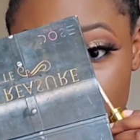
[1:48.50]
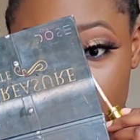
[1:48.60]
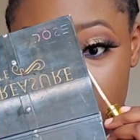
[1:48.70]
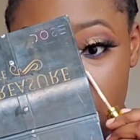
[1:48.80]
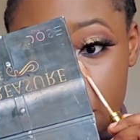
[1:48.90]

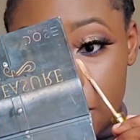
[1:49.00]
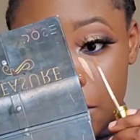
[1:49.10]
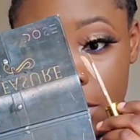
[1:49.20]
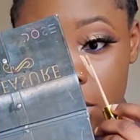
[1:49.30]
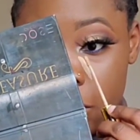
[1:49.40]
want to
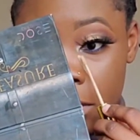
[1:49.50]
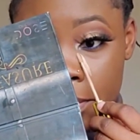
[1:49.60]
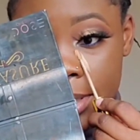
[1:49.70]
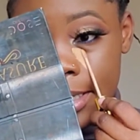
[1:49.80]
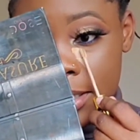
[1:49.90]
do is you
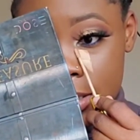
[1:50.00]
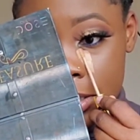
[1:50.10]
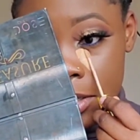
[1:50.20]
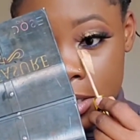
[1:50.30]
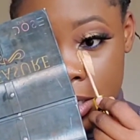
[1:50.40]
want to place
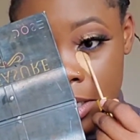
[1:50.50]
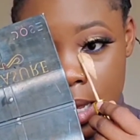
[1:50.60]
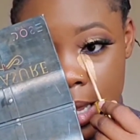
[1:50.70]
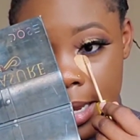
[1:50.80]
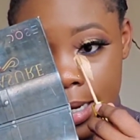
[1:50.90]
the
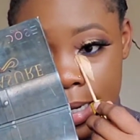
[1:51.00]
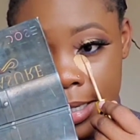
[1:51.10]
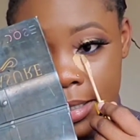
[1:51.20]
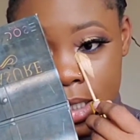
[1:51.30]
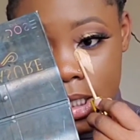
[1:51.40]

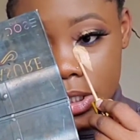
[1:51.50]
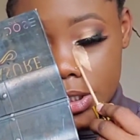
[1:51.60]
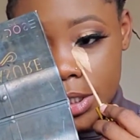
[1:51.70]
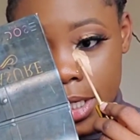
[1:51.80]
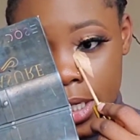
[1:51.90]
highlighting
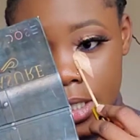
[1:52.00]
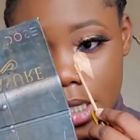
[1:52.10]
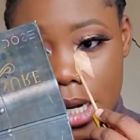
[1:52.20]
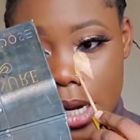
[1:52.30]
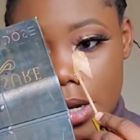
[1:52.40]

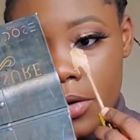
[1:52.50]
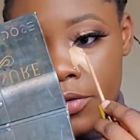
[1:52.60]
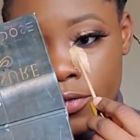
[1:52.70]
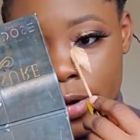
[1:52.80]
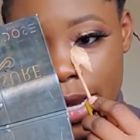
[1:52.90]
shade
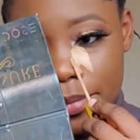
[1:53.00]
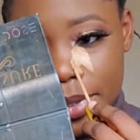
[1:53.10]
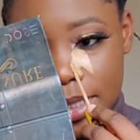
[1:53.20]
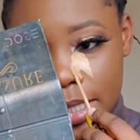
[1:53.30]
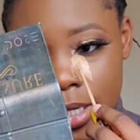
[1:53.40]
right
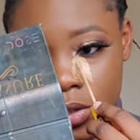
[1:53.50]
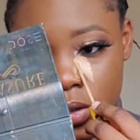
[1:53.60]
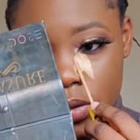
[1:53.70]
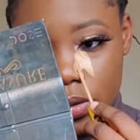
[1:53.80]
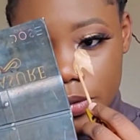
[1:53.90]
beside
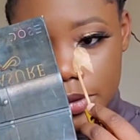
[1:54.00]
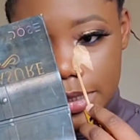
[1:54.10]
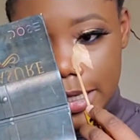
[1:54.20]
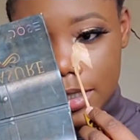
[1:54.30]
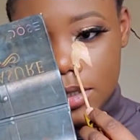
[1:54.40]
your nose
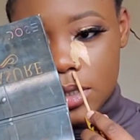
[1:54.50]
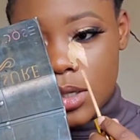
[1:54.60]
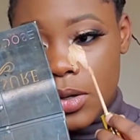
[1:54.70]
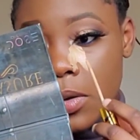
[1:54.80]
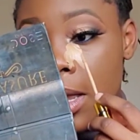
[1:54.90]
like
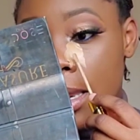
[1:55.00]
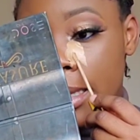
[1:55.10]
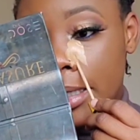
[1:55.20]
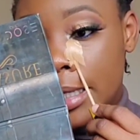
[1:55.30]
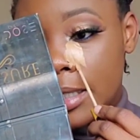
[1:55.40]
so.
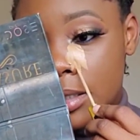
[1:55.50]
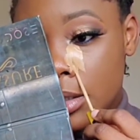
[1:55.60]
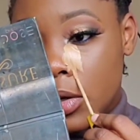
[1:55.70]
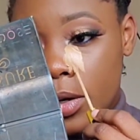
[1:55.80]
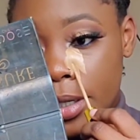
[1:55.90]
Let it get to
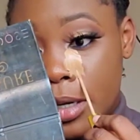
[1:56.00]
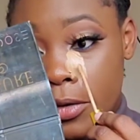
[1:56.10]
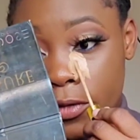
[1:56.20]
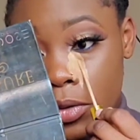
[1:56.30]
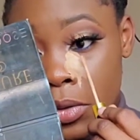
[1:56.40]
the corner
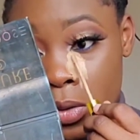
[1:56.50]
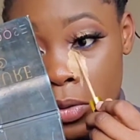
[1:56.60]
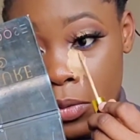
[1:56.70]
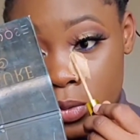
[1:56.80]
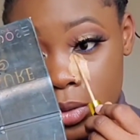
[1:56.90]
of your
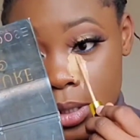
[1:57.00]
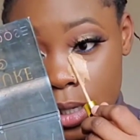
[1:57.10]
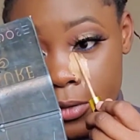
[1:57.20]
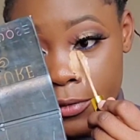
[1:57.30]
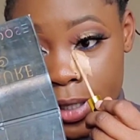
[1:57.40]
nose,
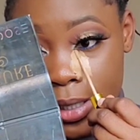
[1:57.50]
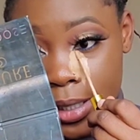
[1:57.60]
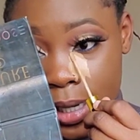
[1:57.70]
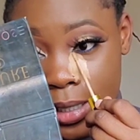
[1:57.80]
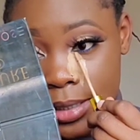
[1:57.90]

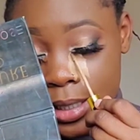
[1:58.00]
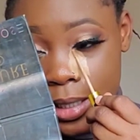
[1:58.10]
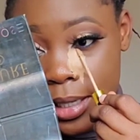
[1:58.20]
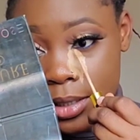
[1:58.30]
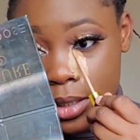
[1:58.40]
really guys, let
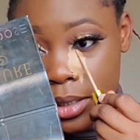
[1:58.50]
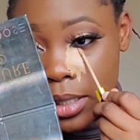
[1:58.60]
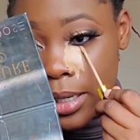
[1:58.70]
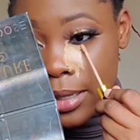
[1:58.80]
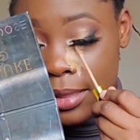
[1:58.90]
it get
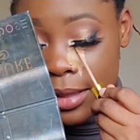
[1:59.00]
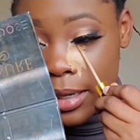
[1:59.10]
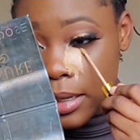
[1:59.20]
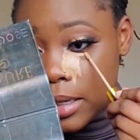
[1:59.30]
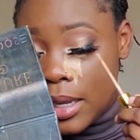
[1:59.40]
in
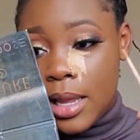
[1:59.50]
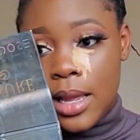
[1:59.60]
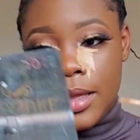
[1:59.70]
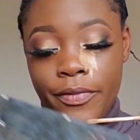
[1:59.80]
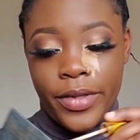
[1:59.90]
there,
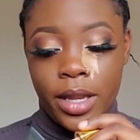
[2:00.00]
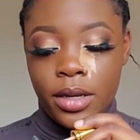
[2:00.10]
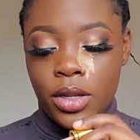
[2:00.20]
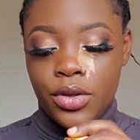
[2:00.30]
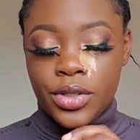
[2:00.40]
and
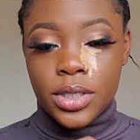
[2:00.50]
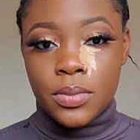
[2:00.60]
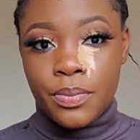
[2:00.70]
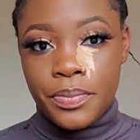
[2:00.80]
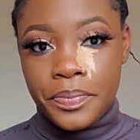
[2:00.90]
then you just